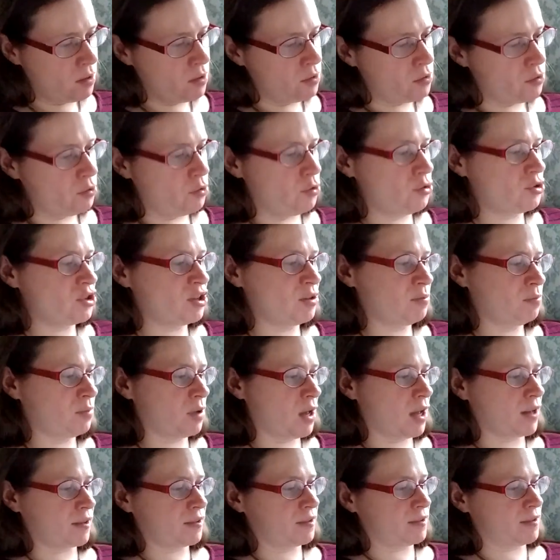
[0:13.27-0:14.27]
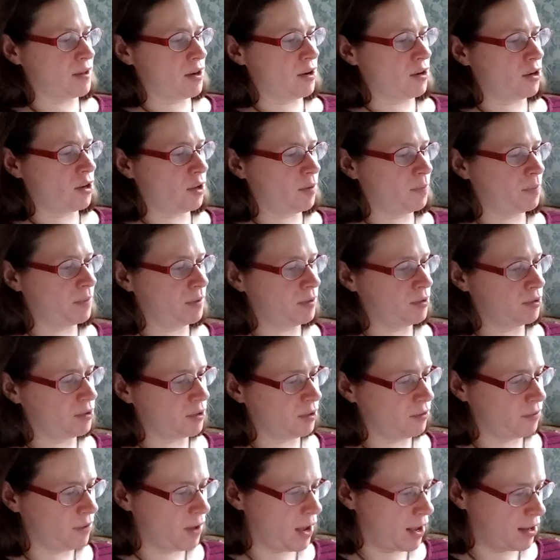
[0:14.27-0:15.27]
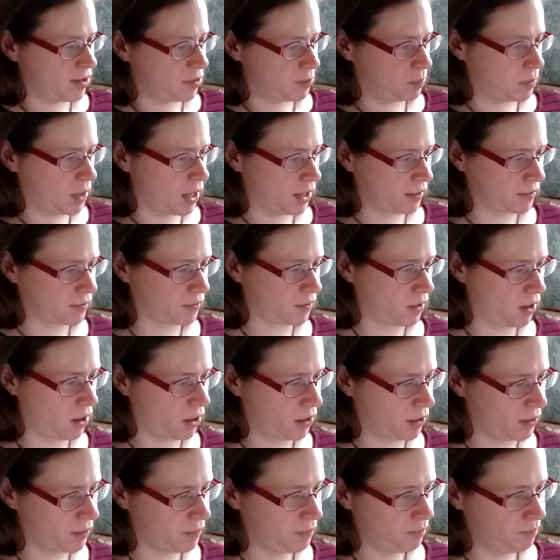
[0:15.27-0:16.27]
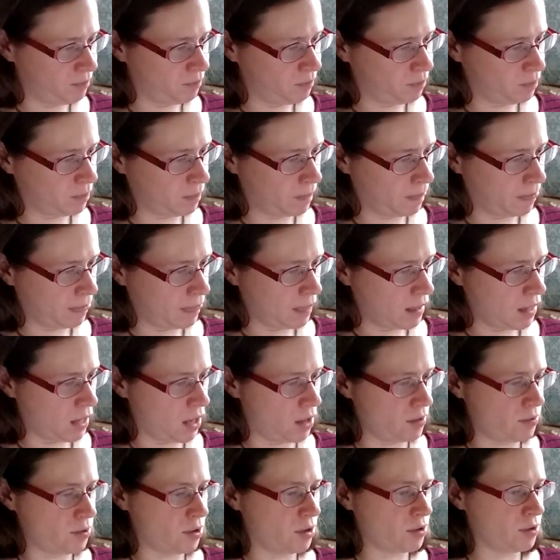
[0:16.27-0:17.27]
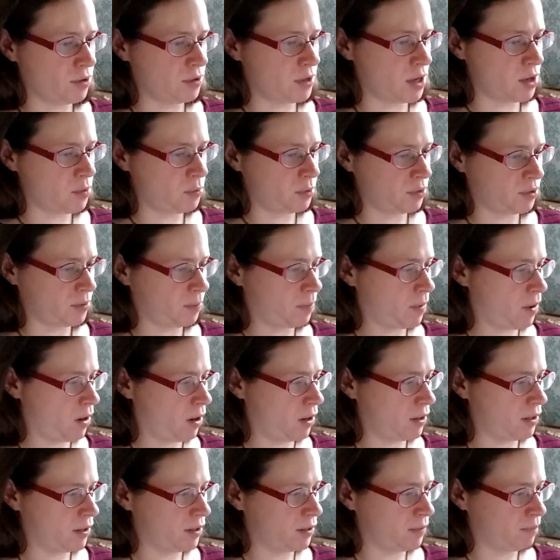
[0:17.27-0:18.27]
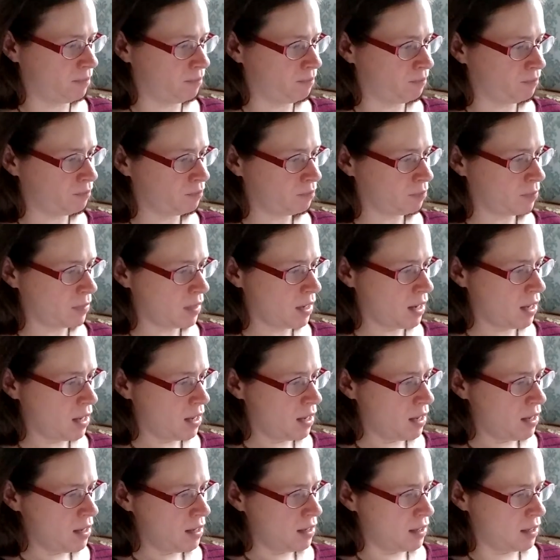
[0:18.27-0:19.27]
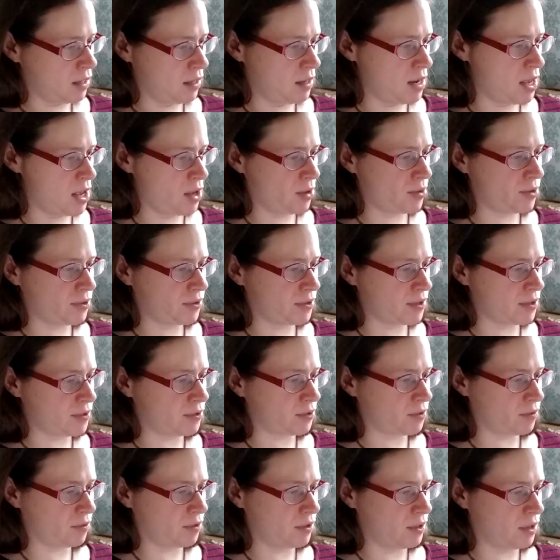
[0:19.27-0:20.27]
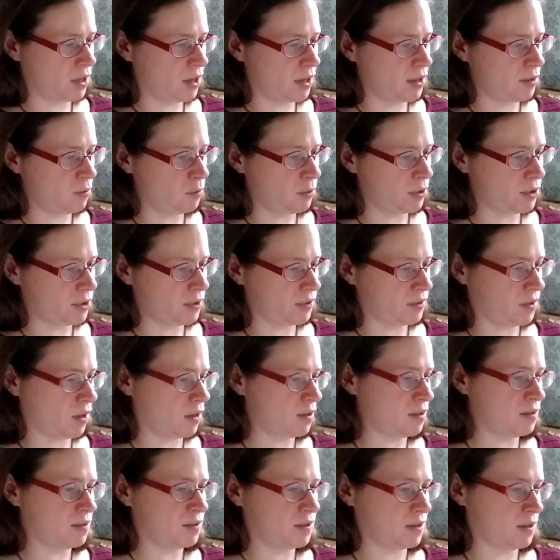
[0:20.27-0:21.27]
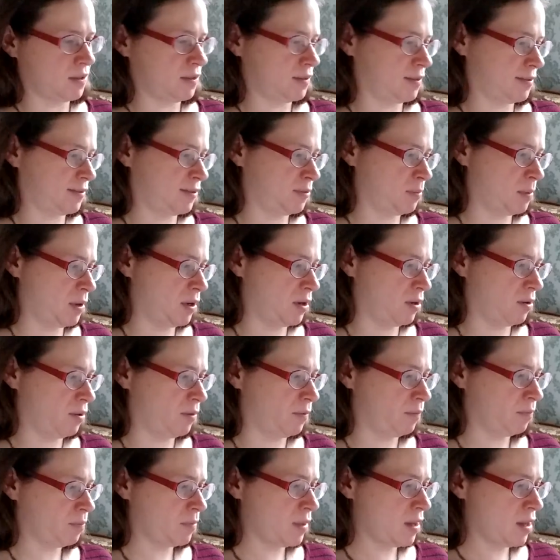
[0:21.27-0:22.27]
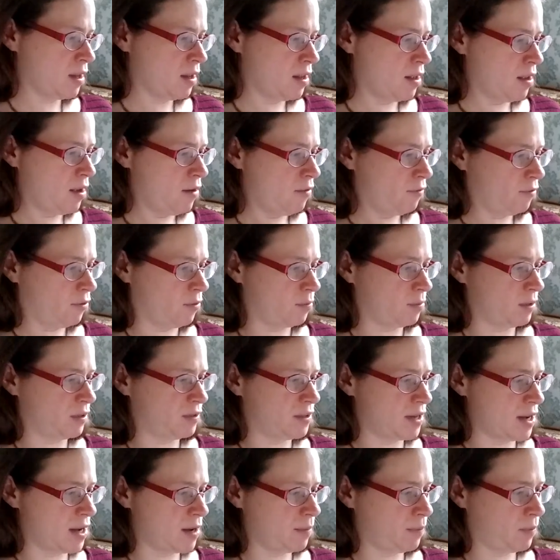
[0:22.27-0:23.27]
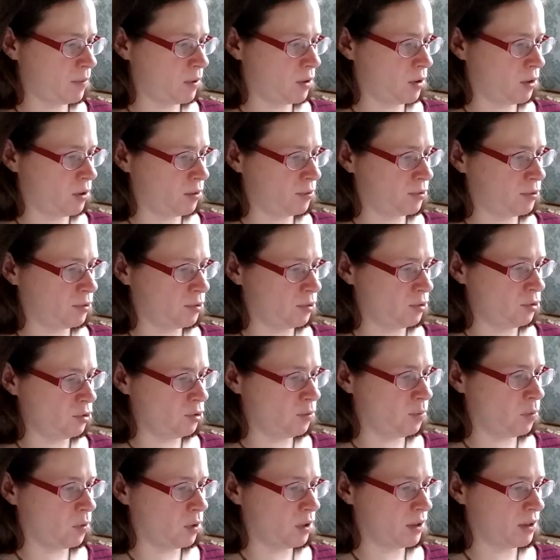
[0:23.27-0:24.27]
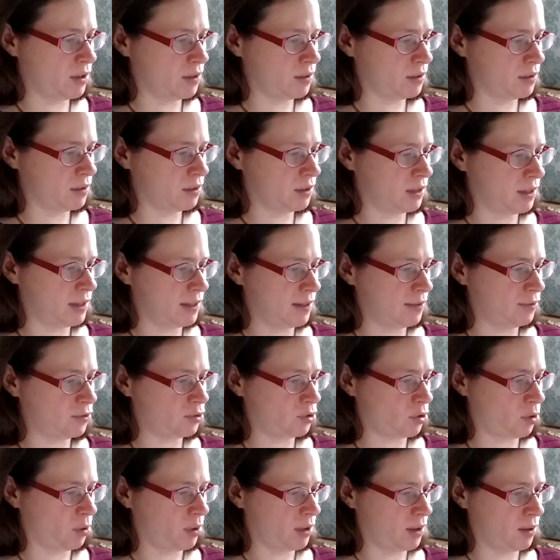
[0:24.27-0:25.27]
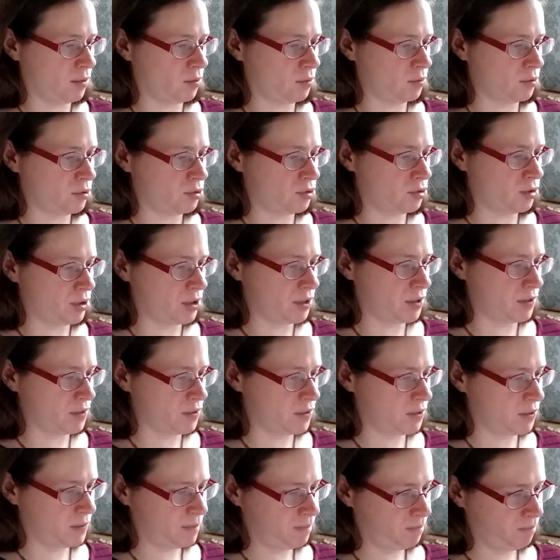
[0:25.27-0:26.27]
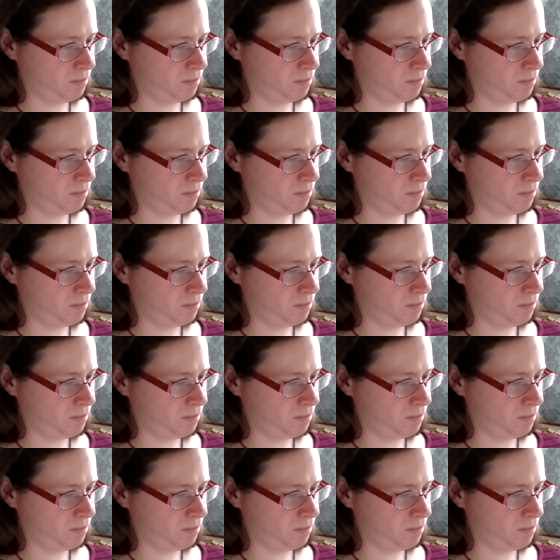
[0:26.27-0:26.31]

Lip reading: Lucian Black stared up into the vast black sky, and another night was upon him. He inhaled the scents of the night with his heightened sense of smell, from the damp earth to newborn leaves growing on the trees.